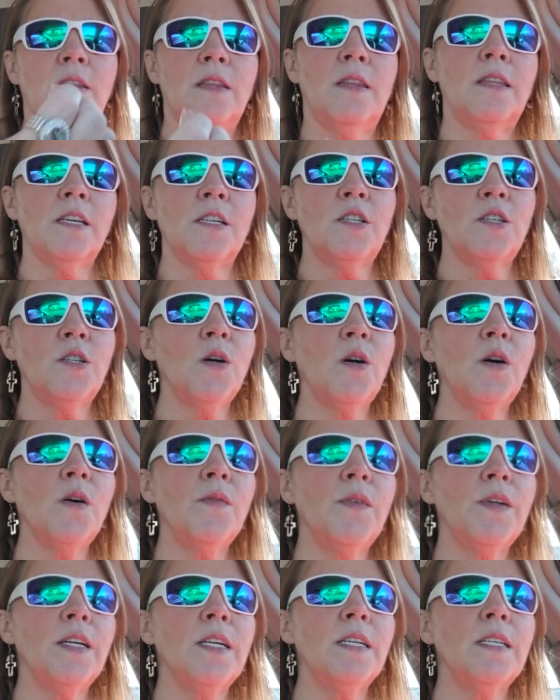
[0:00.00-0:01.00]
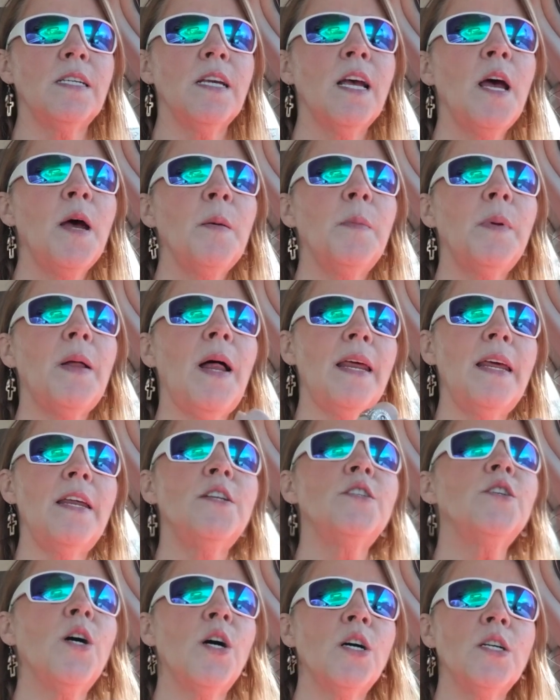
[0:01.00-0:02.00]
the service, but I
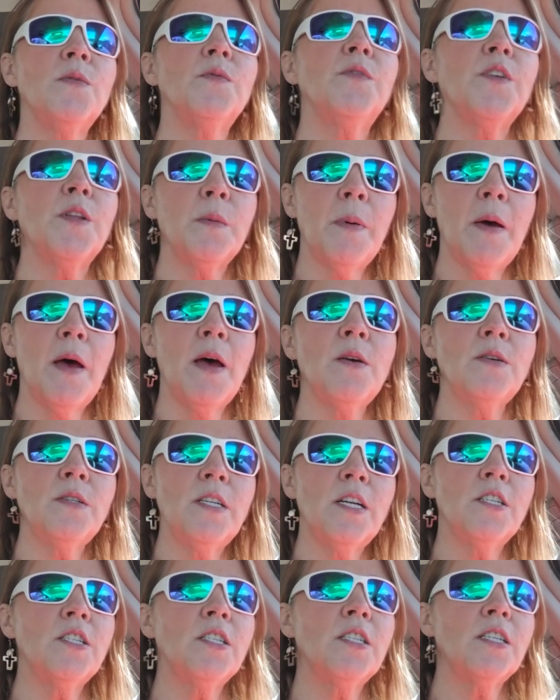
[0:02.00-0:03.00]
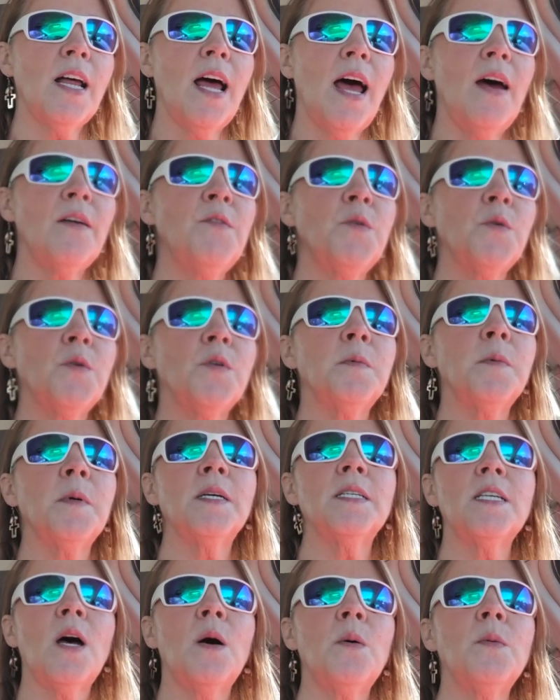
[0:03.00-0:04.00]
didn't charge them for the postage until afterwards
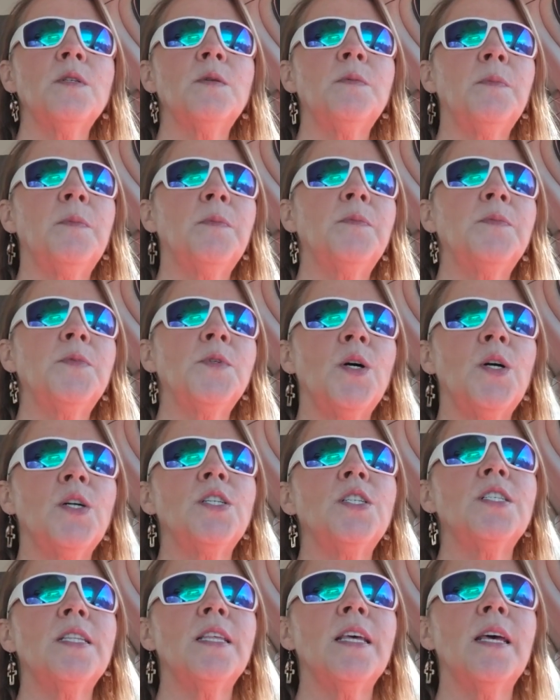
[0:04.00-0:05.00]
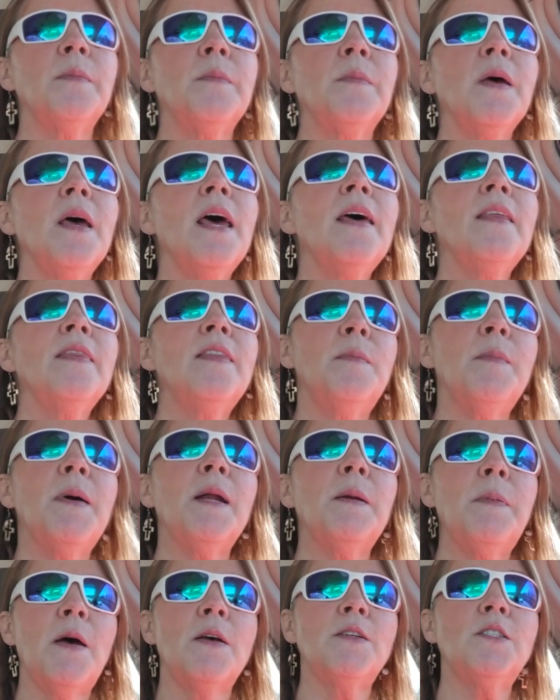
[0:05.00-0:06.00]
because I always charged them the
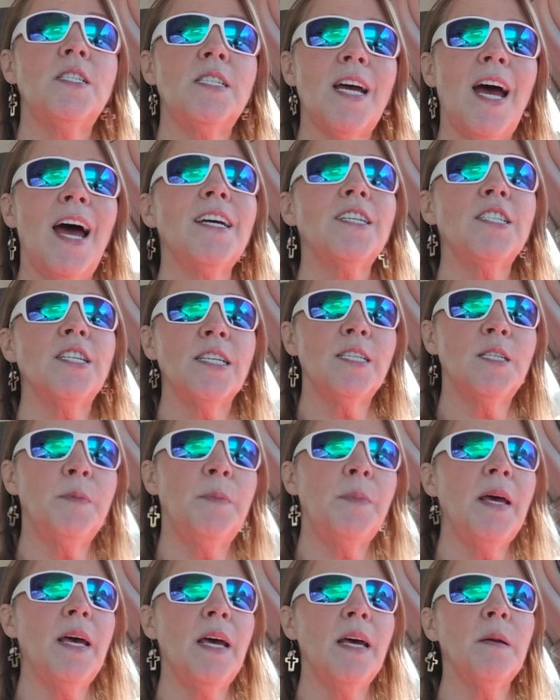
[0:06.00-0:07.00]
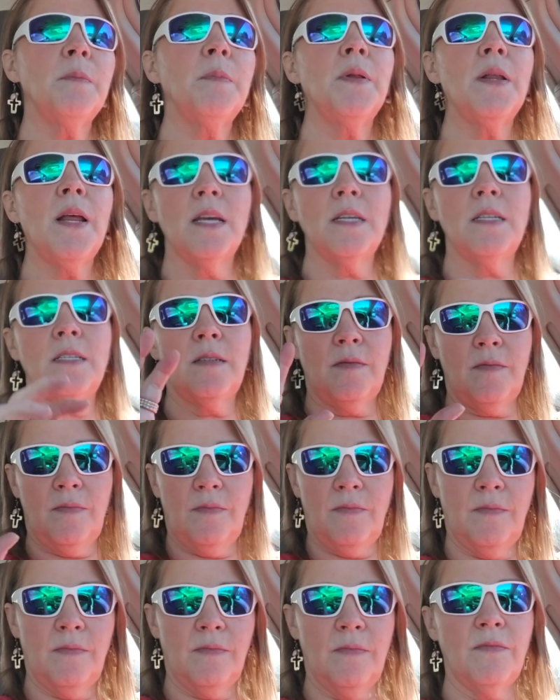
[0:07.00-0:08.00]
amount of postage I actually spent plus
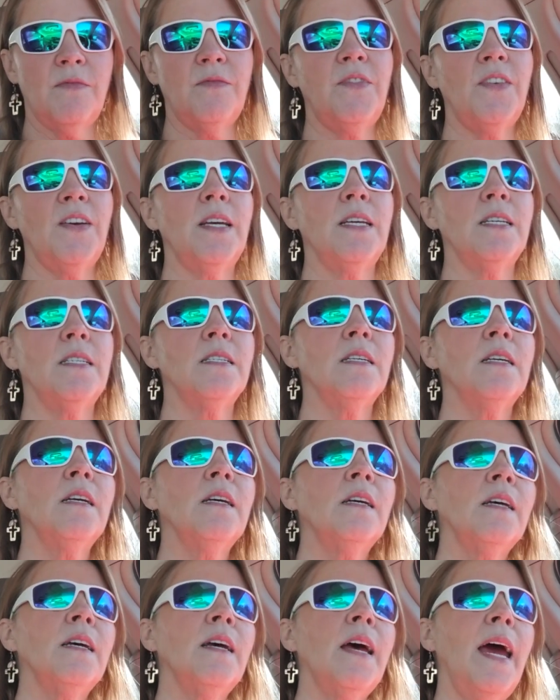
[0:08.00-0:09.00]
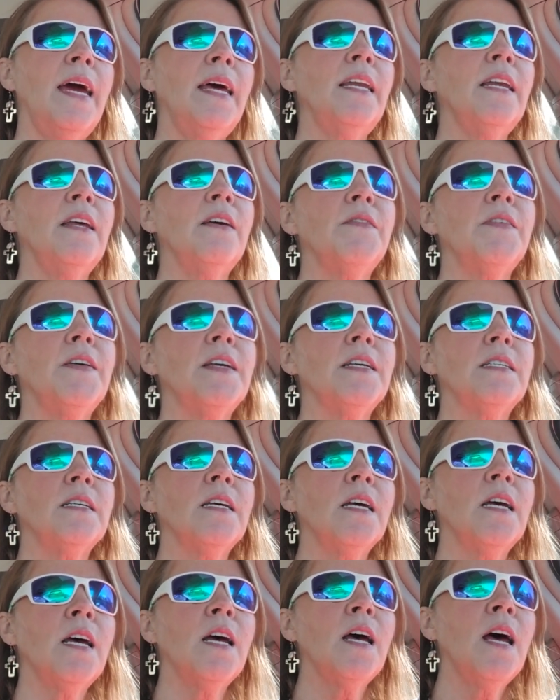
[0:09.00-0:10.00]
fees, handling fees.
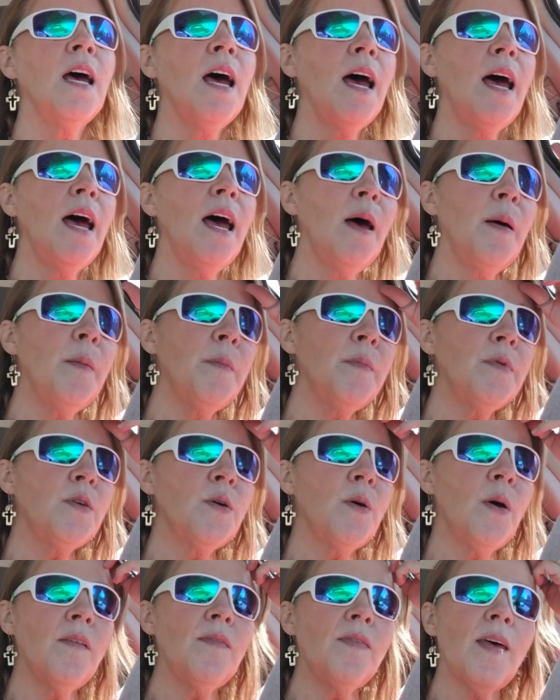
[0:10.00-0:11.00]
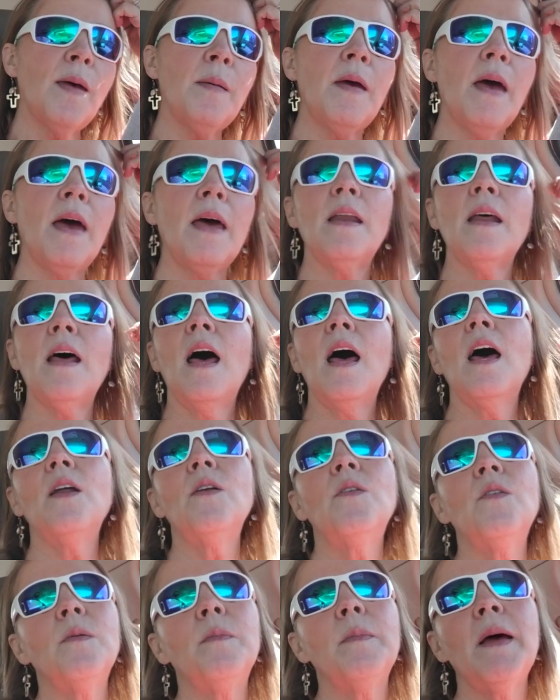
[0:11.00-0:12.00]
Um, so if they had
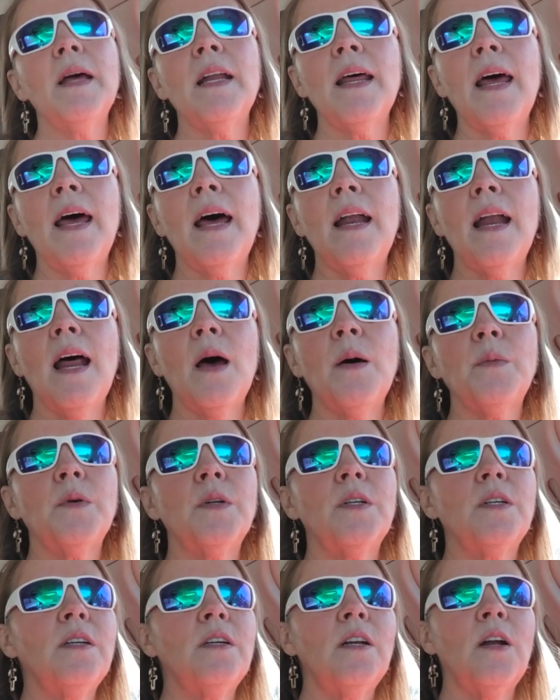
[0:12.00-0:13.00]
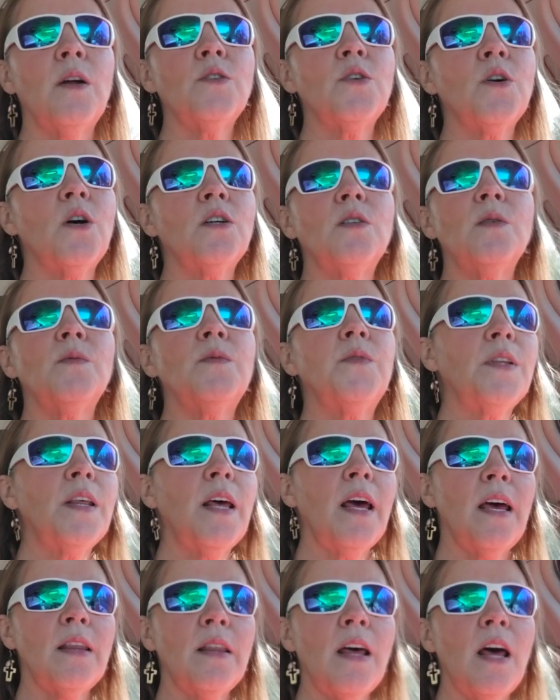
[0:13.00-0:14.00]
100 mail out, I would, you know, charge them for
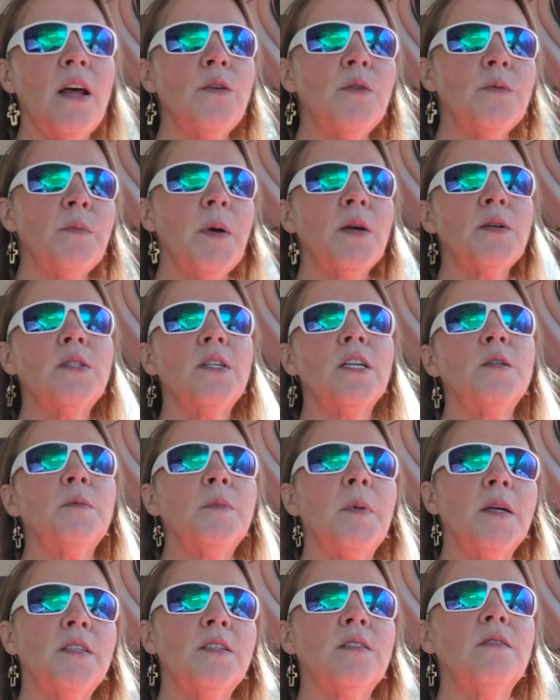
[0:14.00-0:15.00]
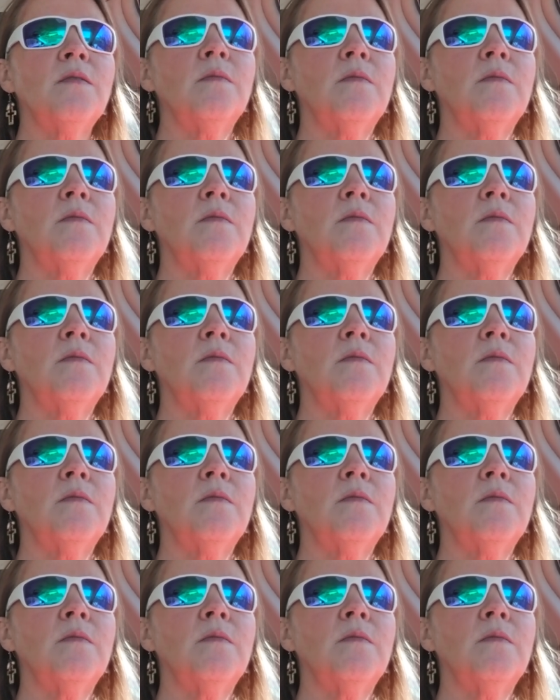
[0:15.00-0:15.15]
that 100 postage plus